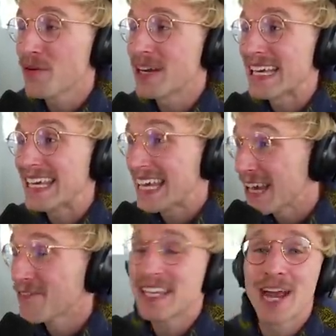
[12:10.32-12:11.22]
want to
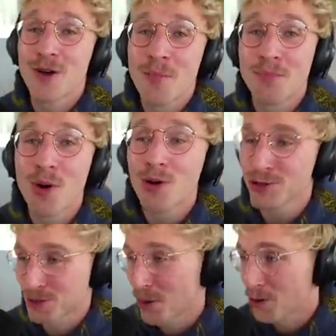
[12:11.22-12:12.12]
give Garrett
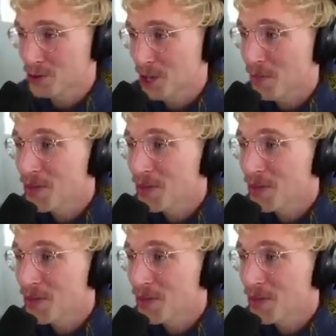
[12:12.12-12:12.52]
Bowles post up.